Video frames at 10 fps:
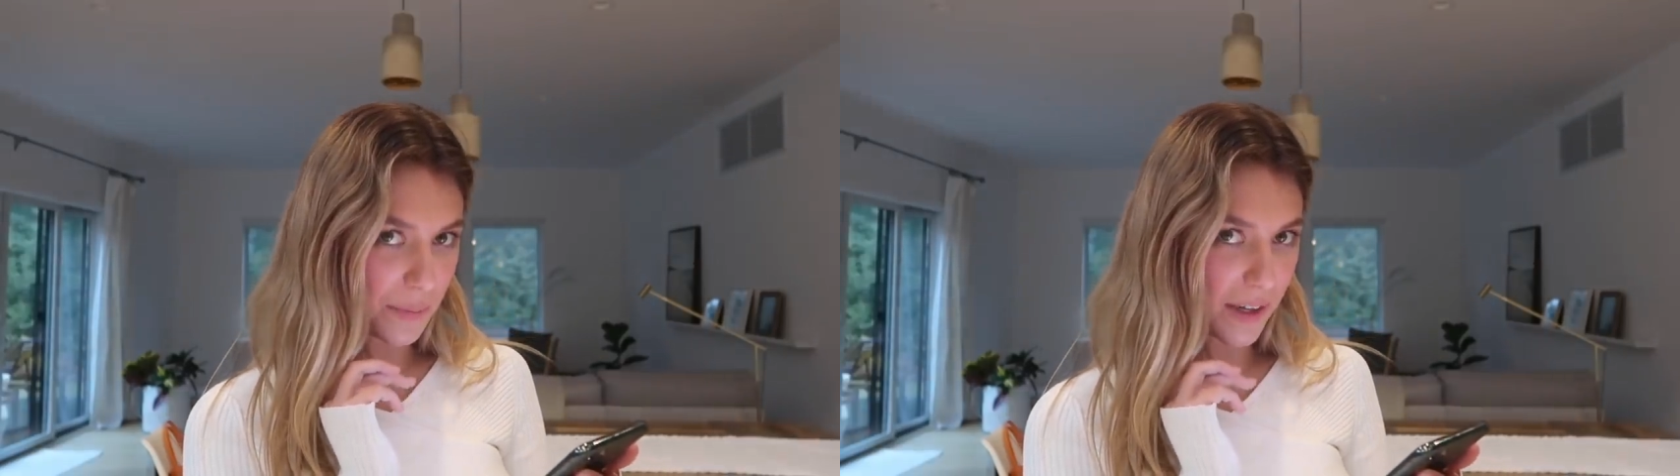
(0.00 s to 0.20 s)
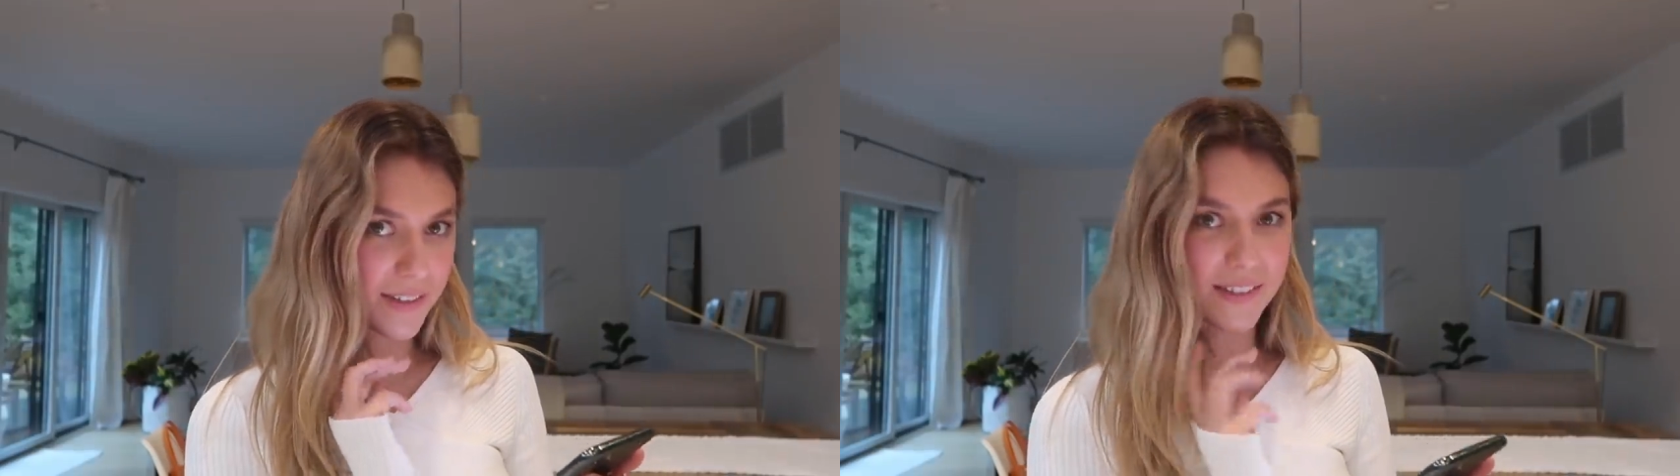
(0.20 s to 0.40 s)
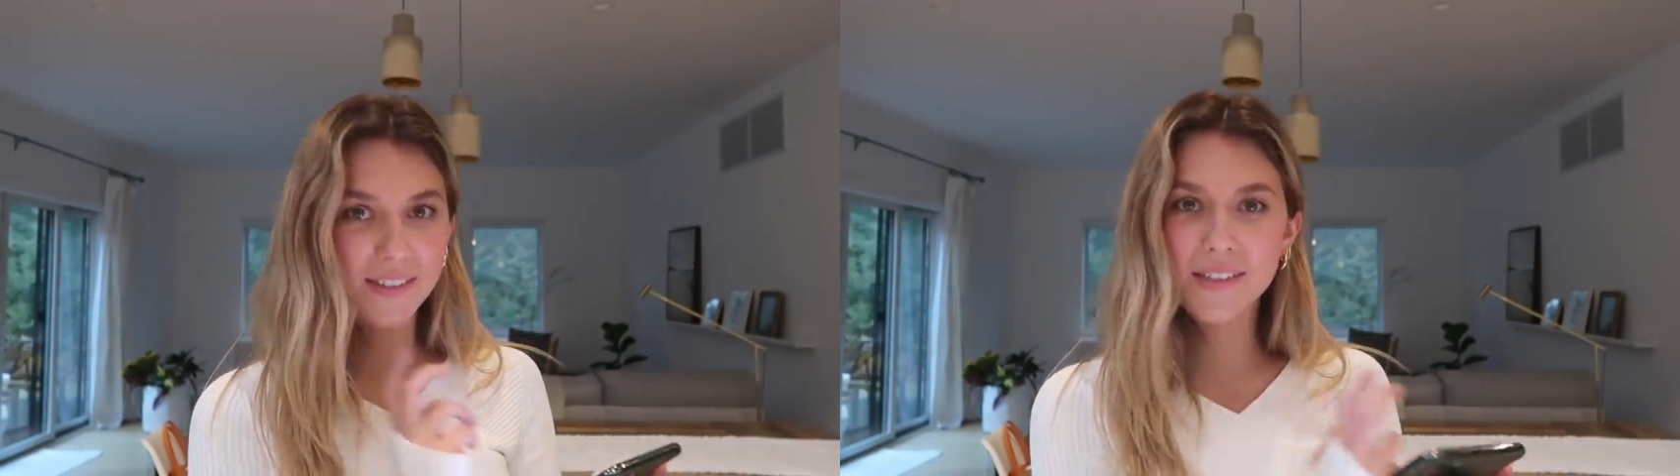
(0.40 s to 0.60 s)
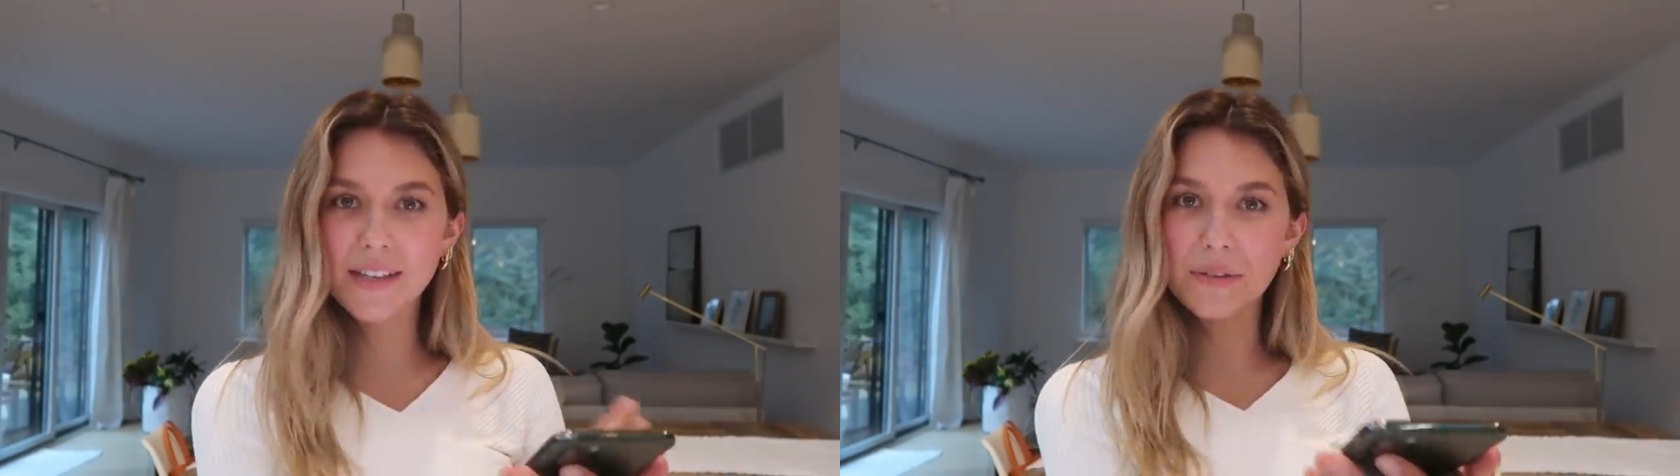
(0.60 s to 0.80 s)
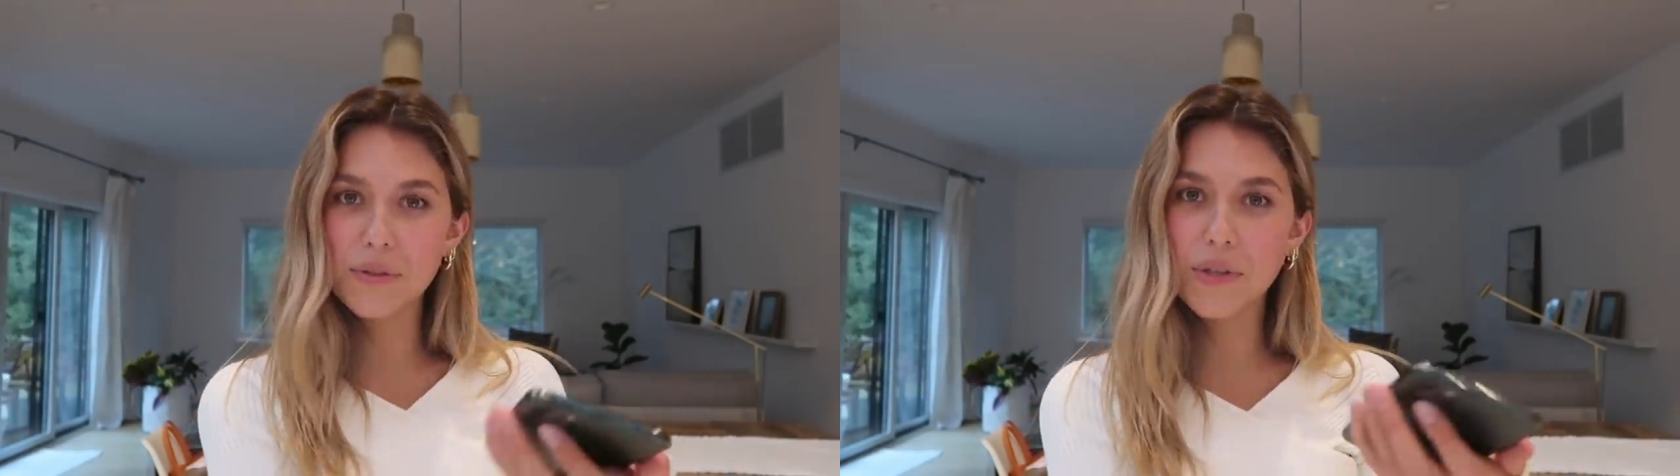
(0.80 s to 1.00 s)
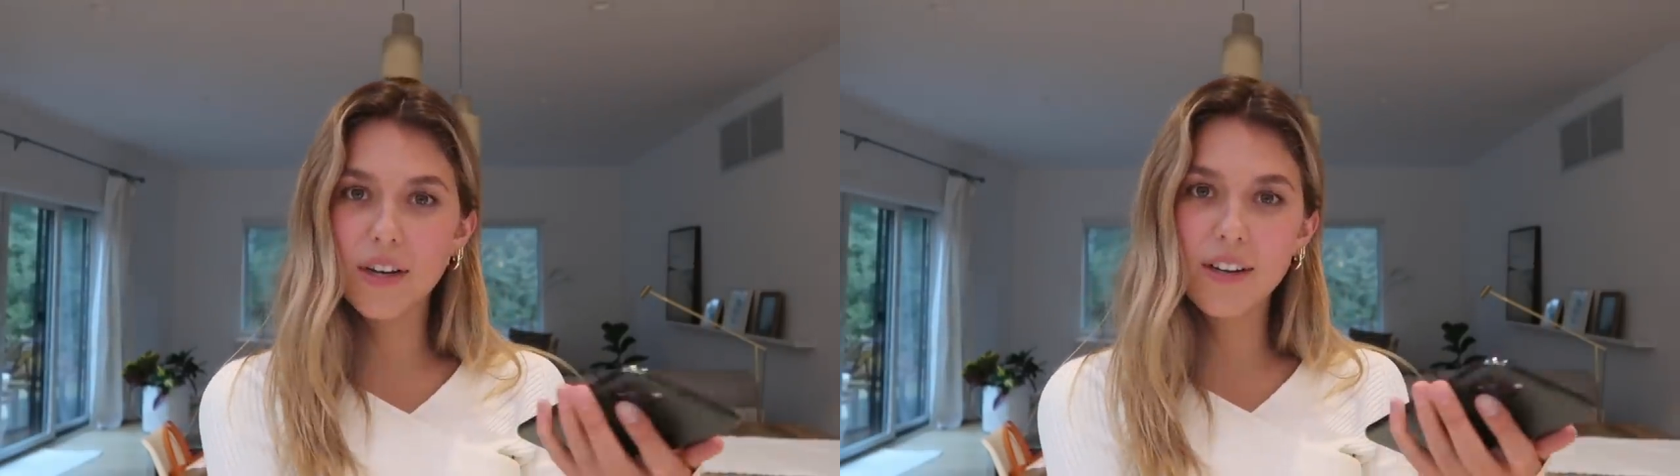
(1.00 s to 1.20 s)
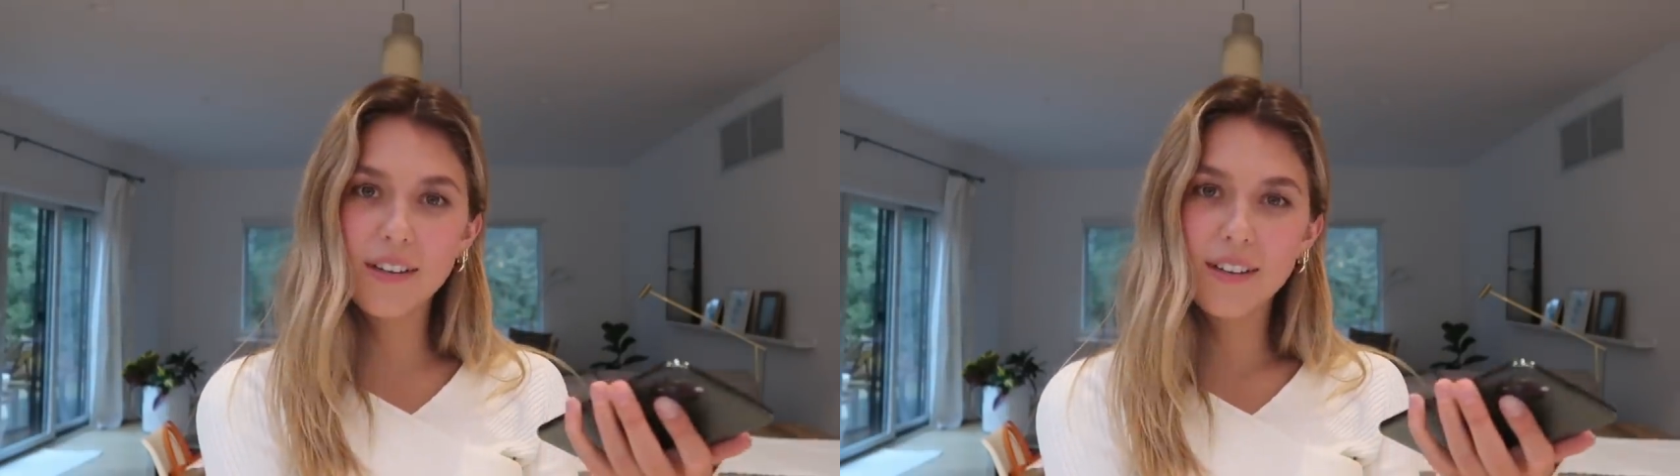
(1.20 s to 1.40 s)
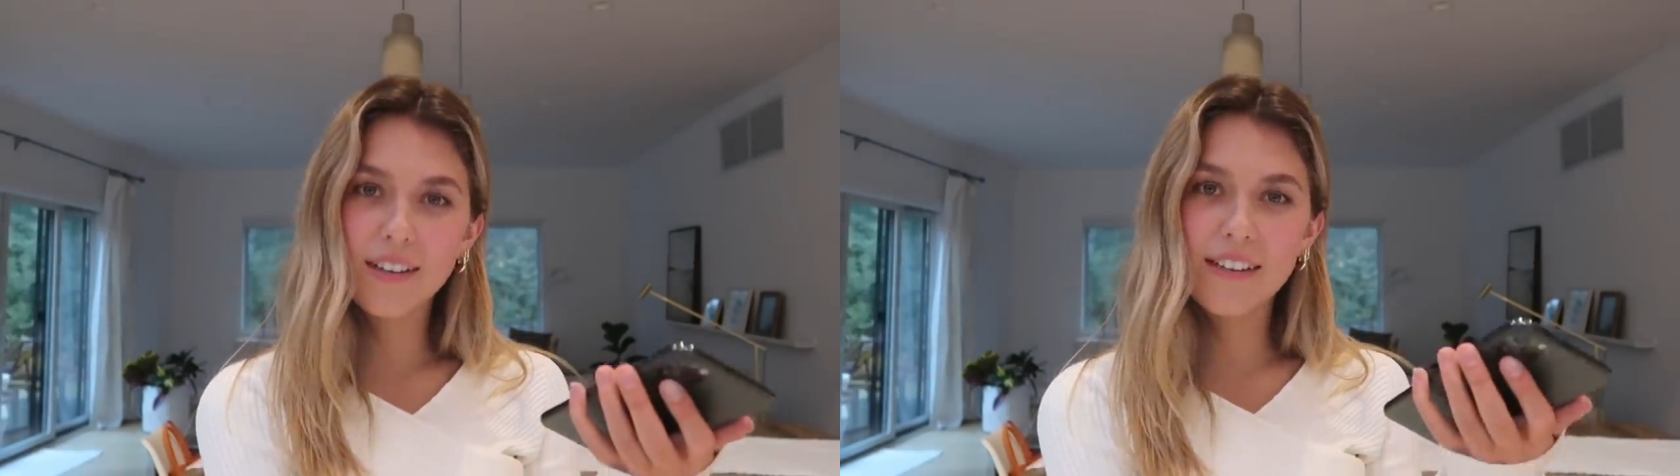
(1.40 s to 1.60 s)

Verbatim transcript: buns sounds good.